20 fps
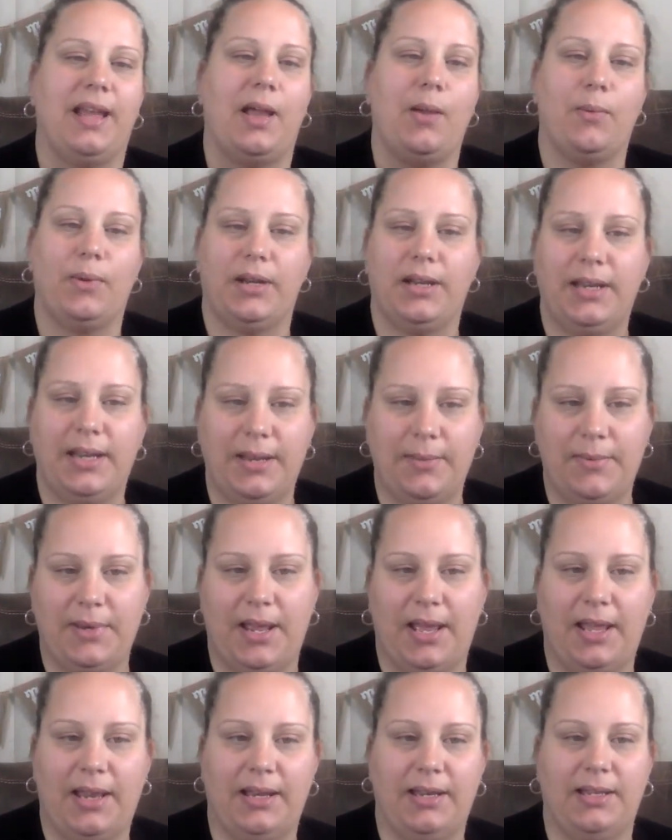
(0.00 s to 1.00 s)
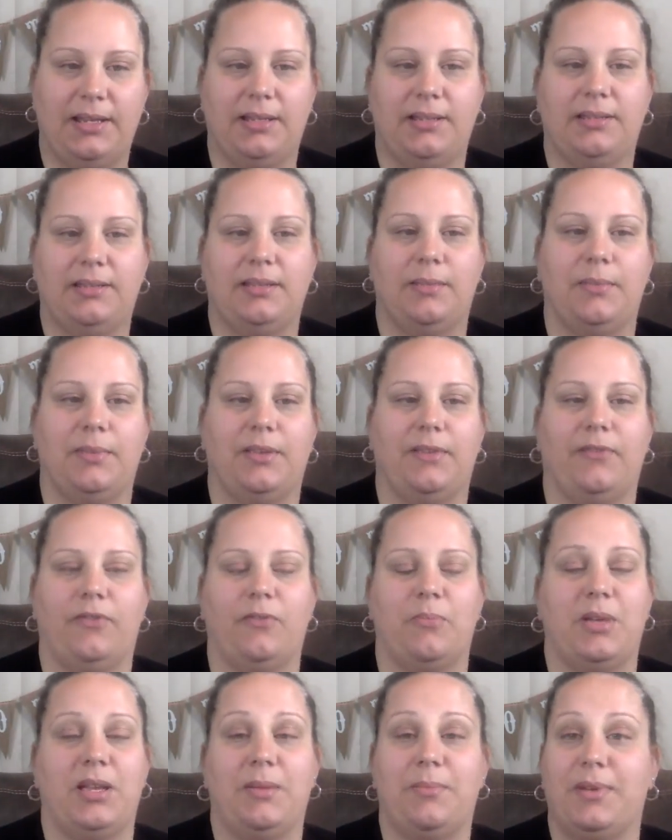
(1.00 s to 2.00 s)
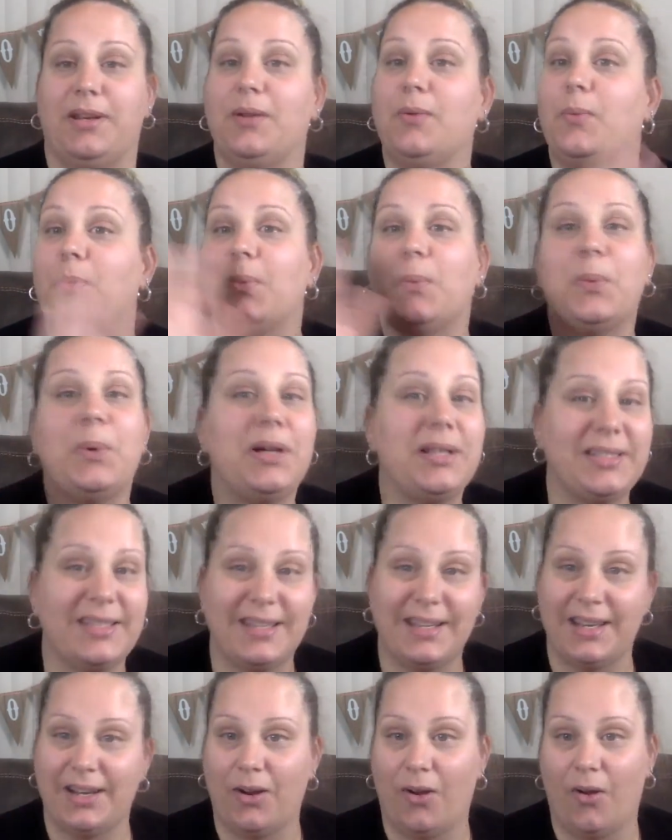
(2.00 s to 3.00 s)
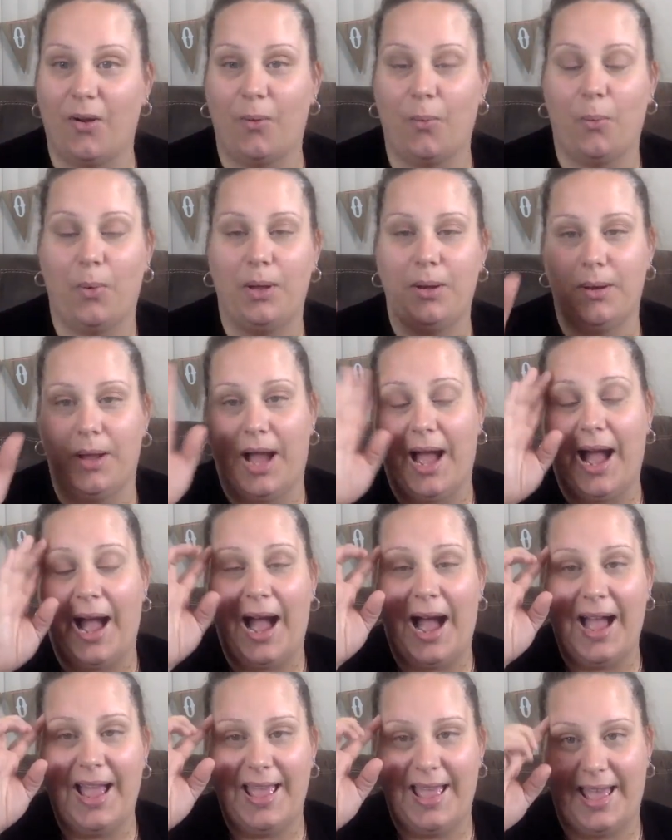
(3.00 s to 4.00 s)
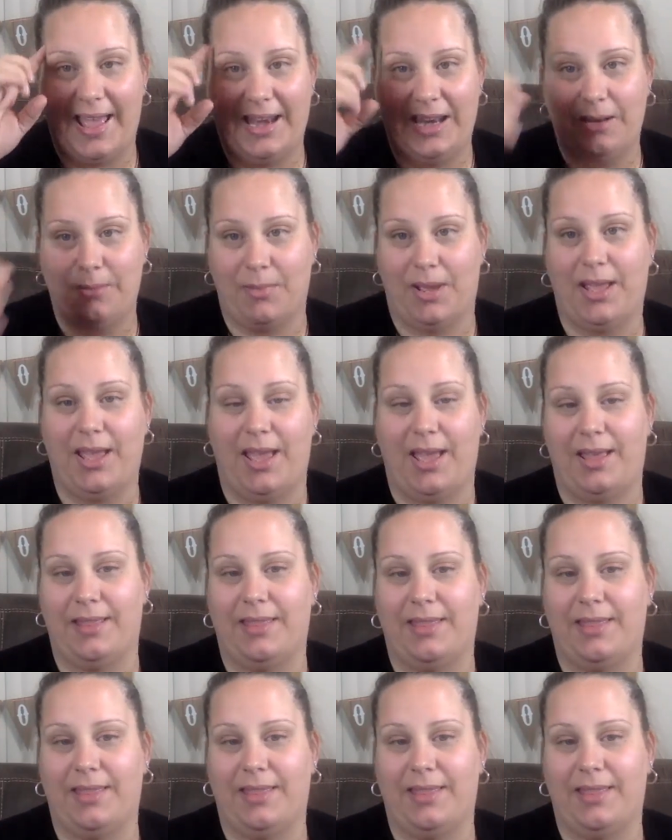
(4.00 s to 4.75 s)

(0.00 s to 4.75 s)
I wanted him to edit something for me, but it wasn't at all what I had in my head.